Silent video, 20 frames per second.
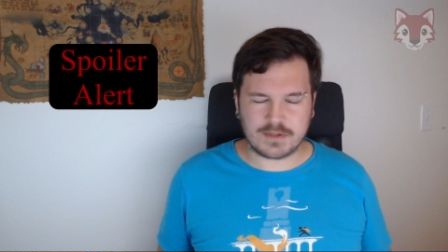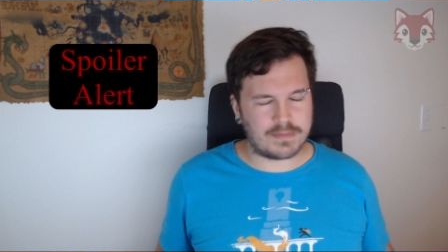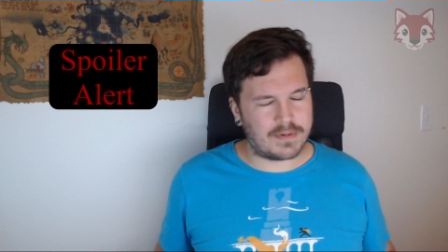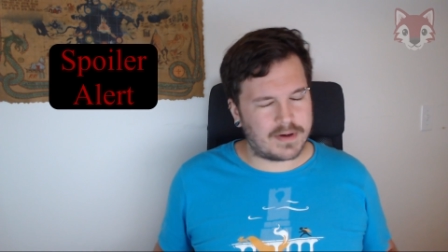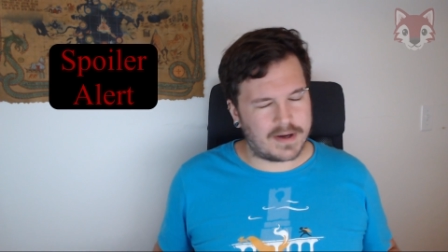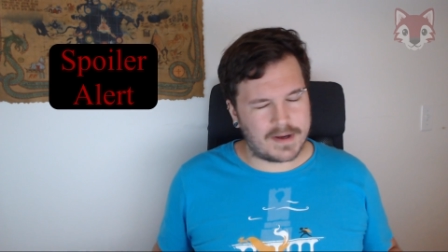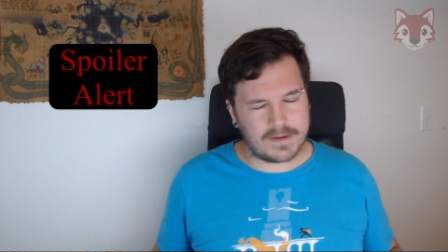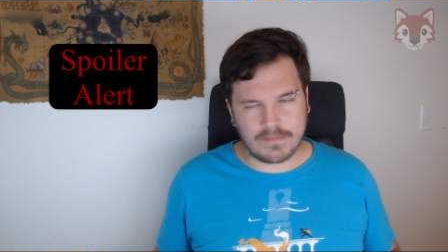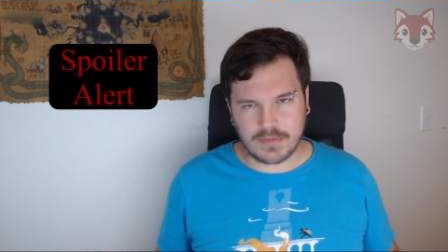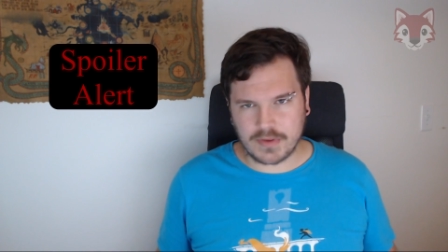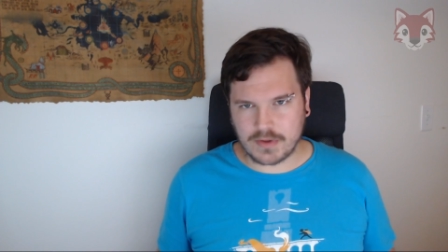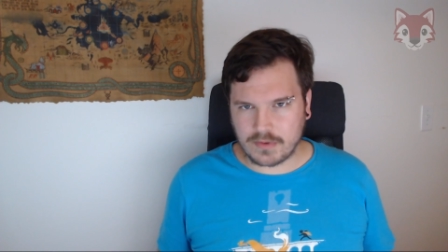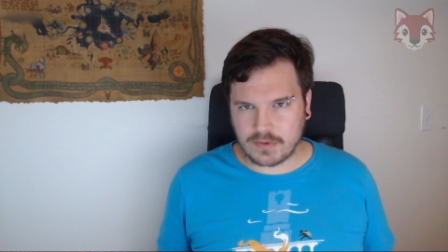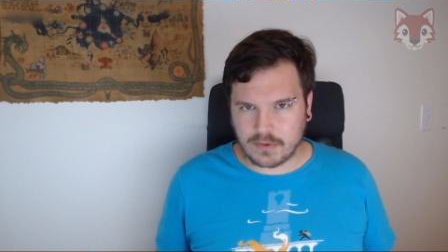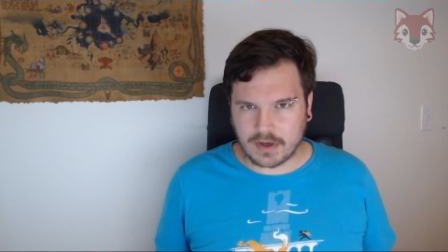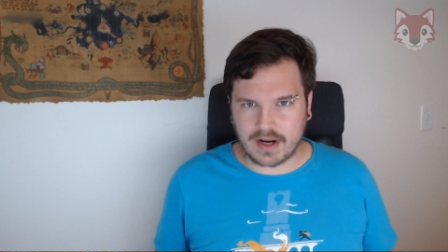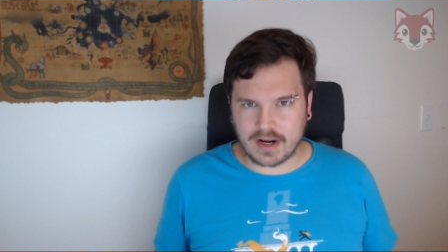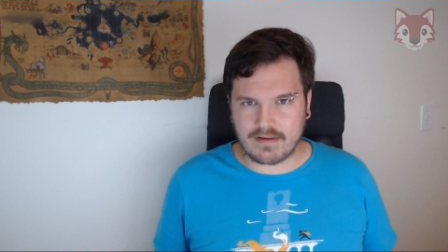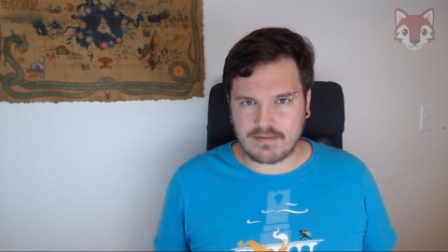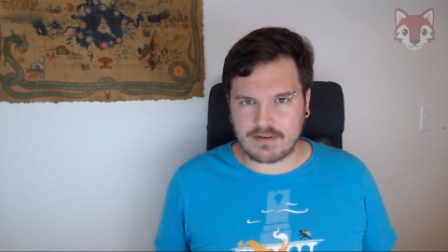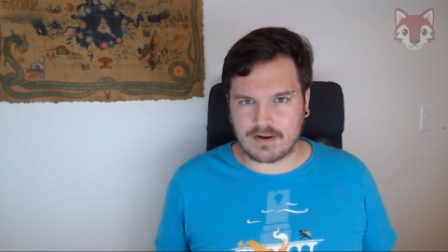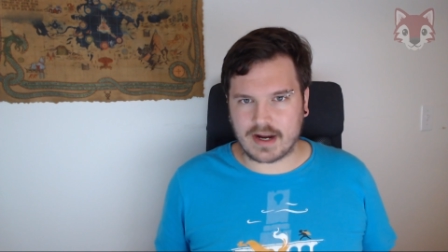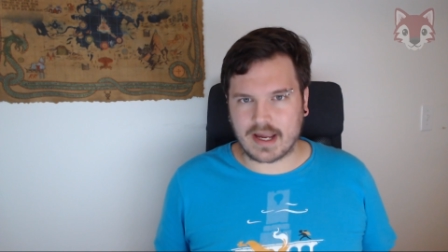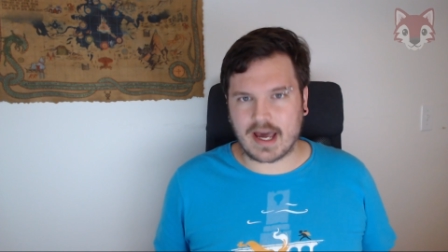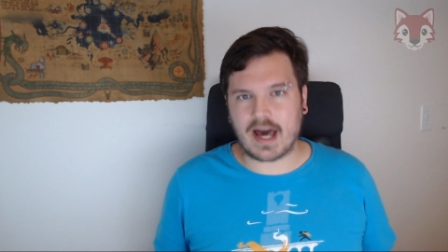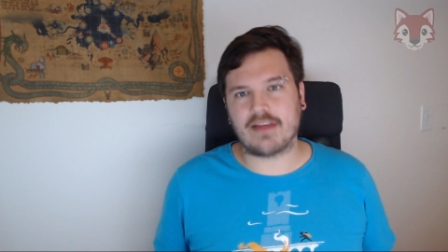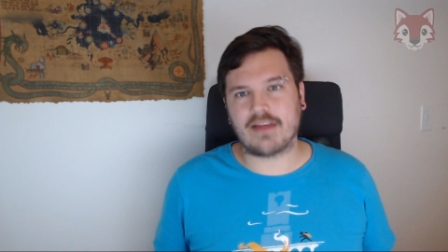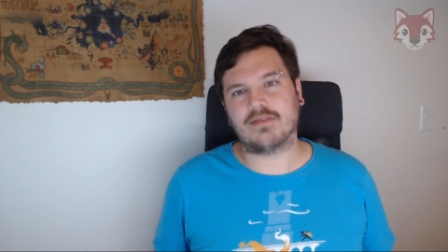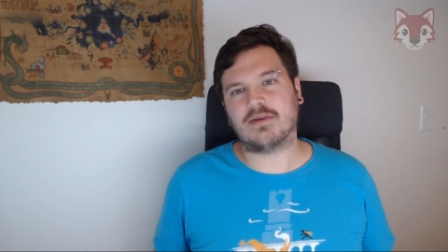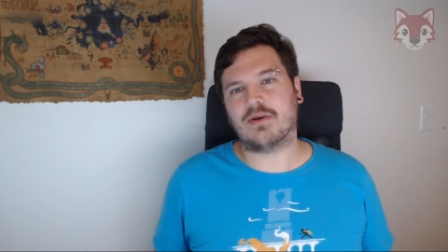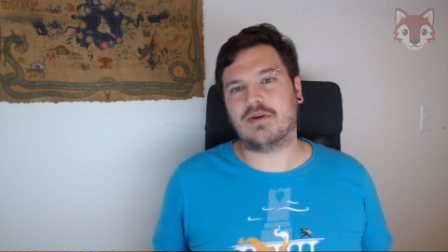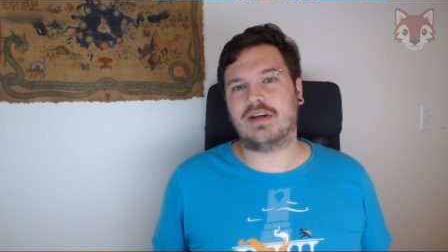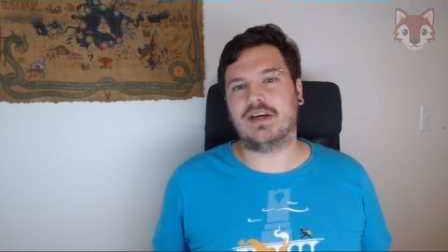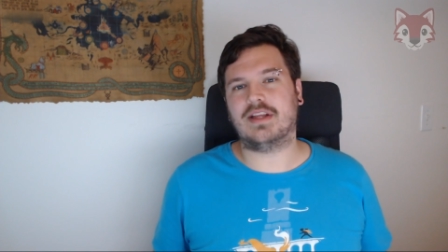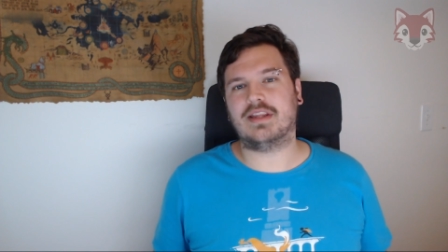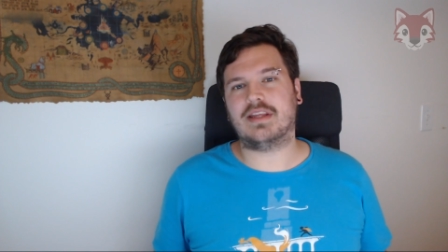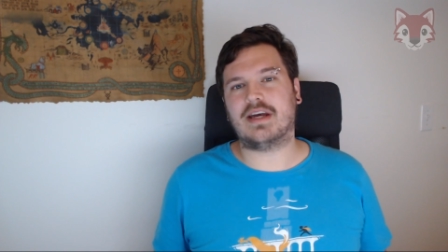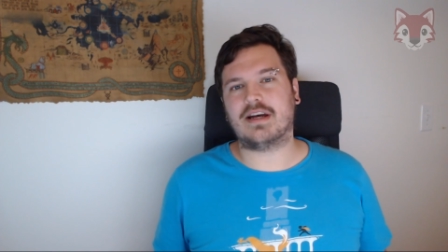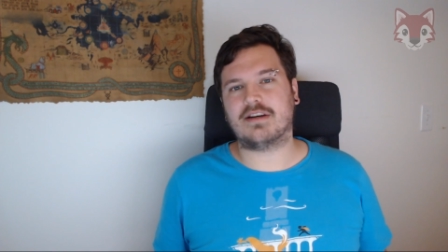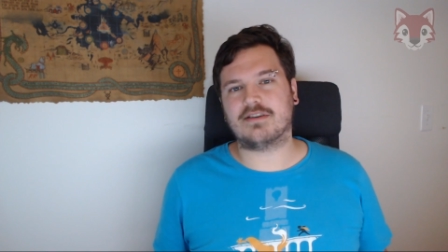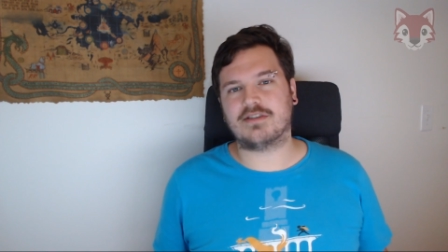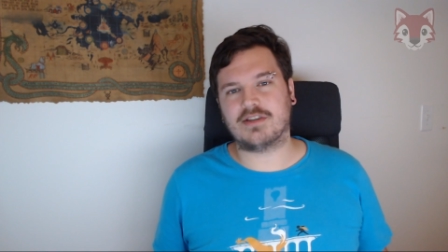but whatever, I gotta throw it in there.